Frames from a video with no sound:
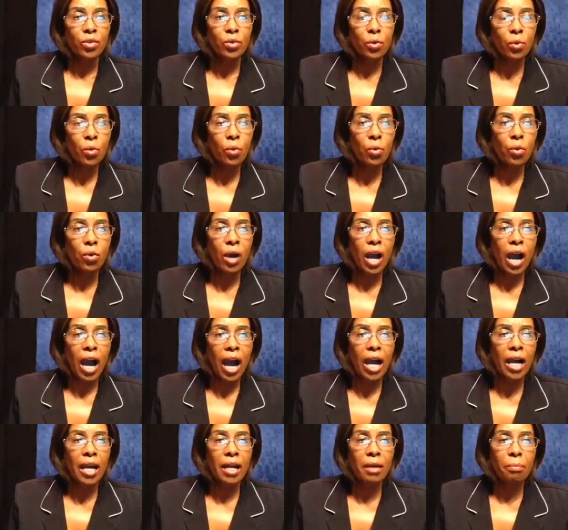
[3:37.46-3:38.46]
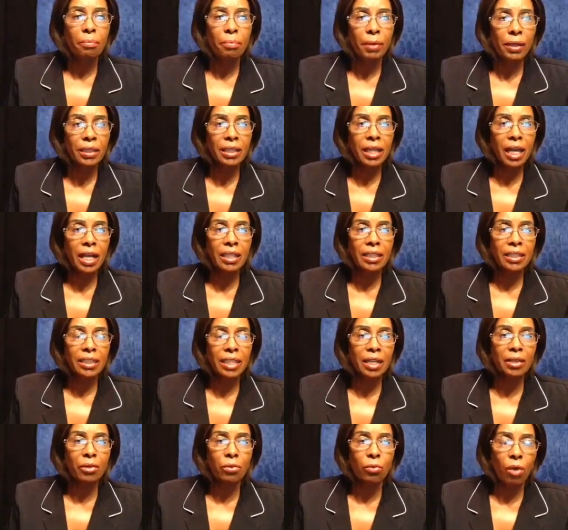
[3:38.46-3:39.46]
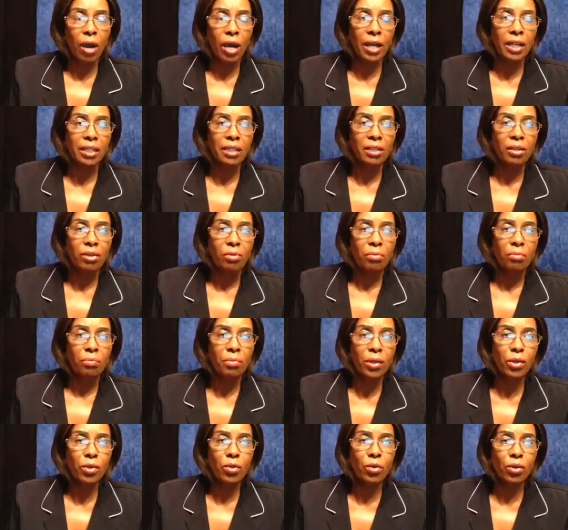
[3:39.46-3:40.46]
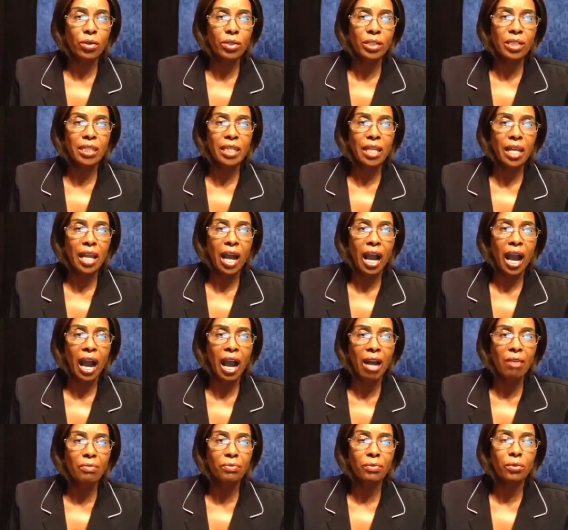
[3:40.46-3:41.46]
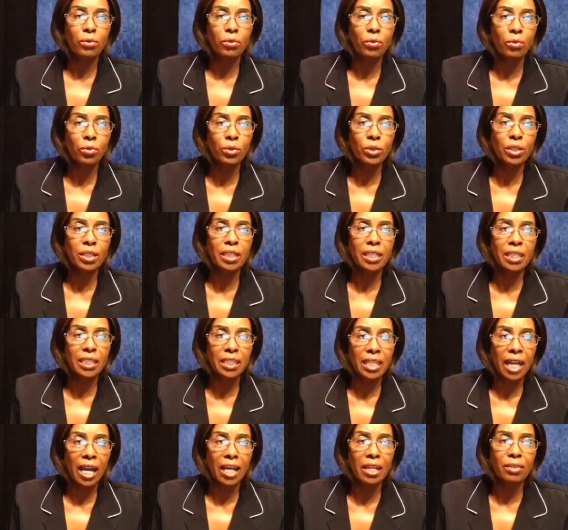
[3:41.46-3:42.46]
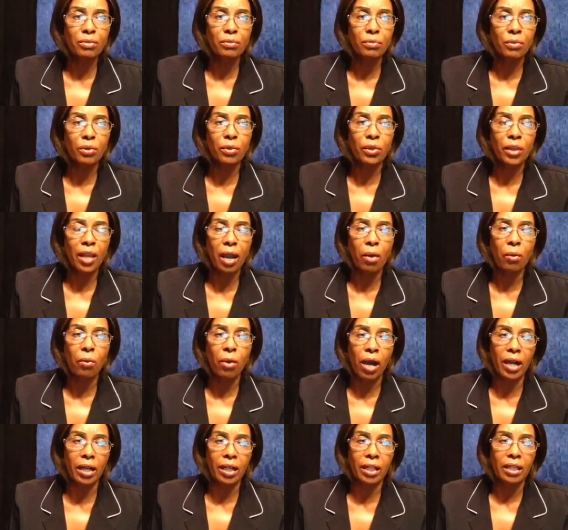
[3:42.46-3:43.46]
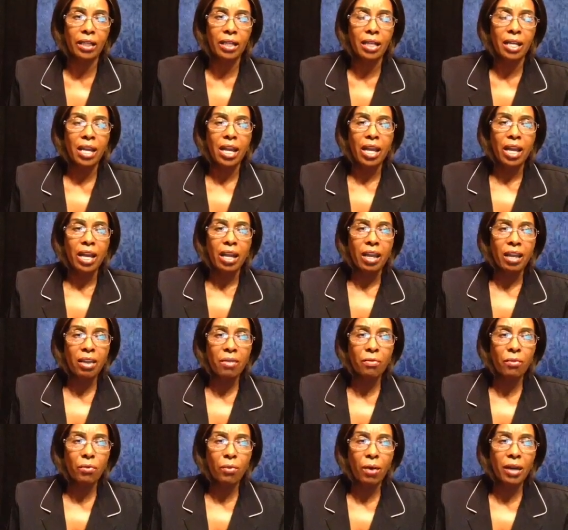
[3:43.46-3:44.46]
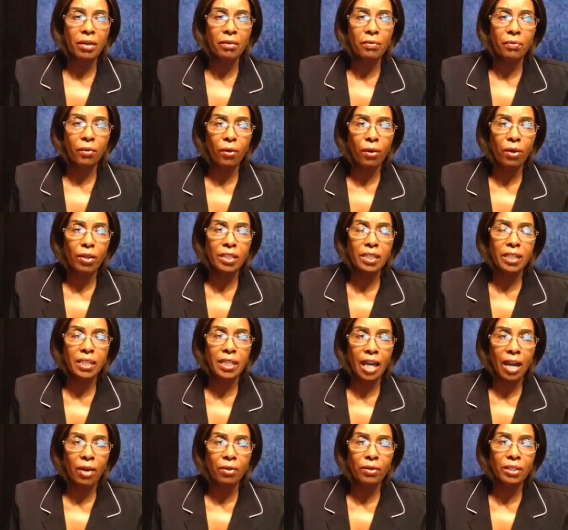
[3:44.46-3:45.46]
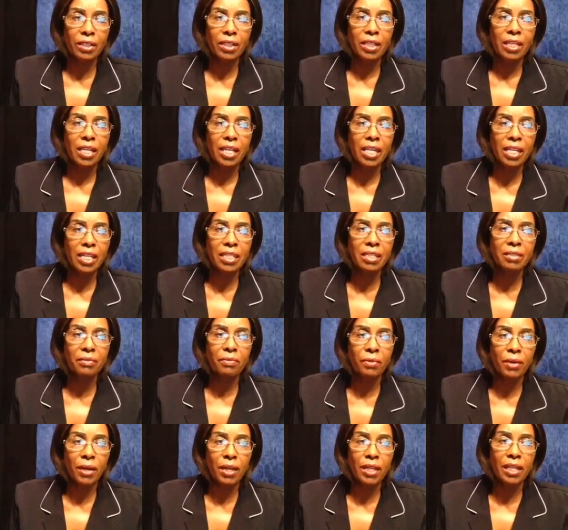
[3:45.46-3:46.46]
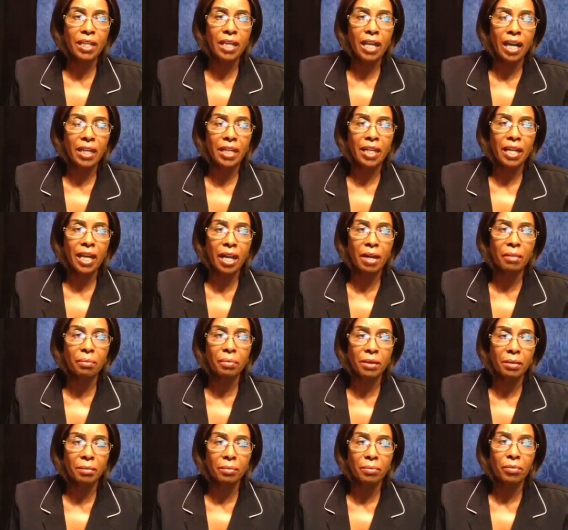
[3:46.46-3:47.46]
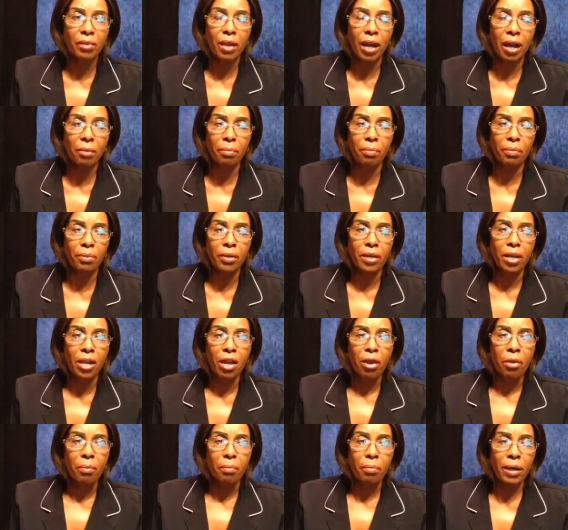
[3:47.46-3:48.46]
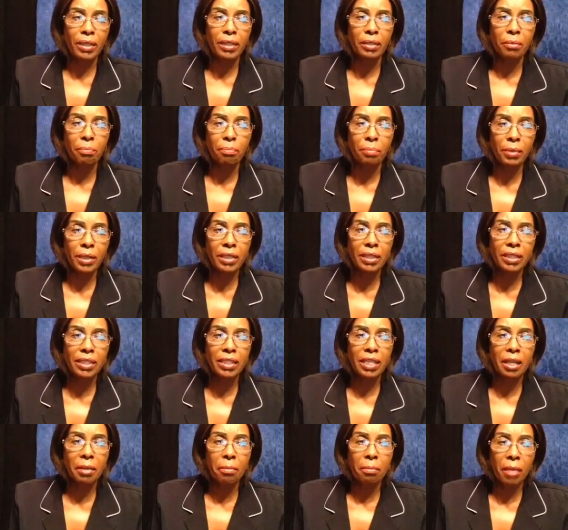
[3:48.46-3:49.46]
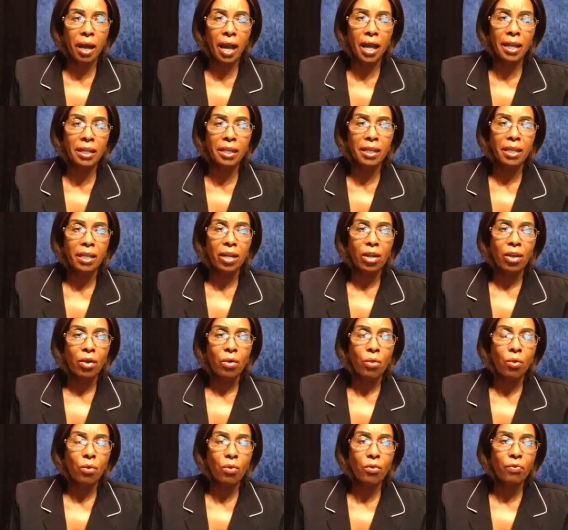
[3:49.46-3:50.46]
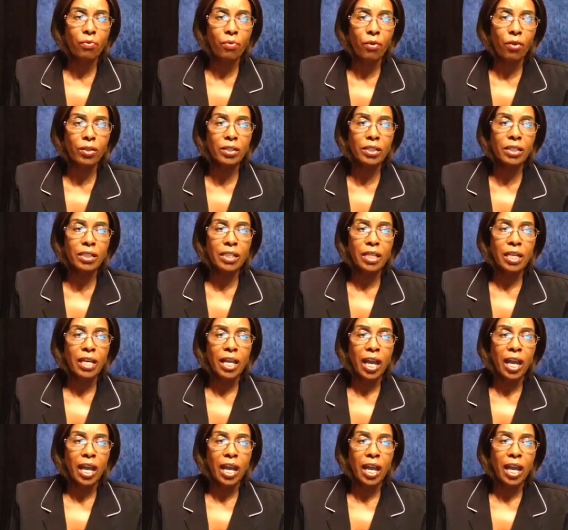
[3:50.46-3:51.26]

two are better than one, because they have good return for their work. If one falls down, his friend can help him up. But beat the man who falls